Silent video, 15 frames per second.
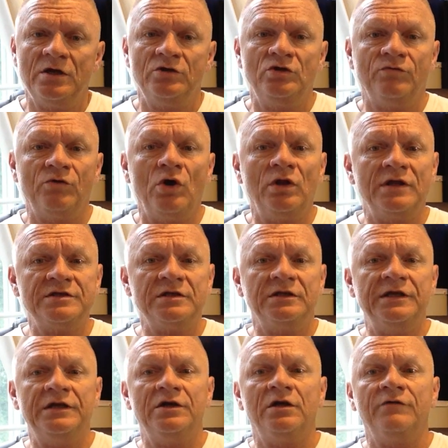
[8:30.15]
Your role as a
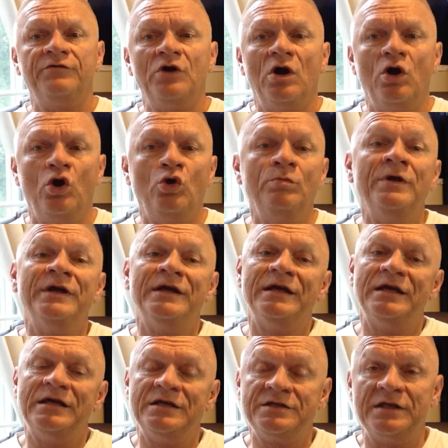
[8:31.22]
leader of your home
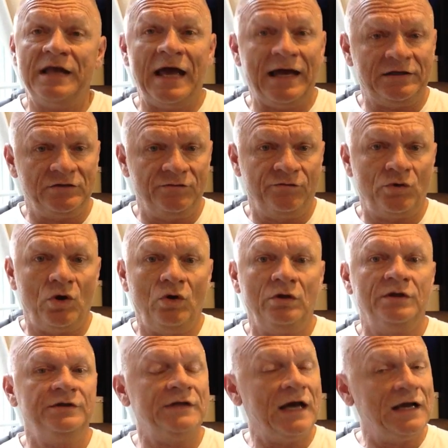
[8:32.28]
is an active
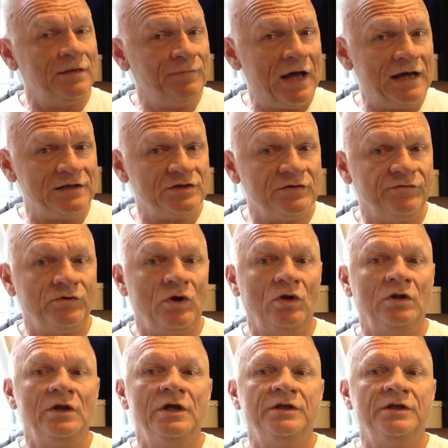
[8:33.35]
role, not a passive role.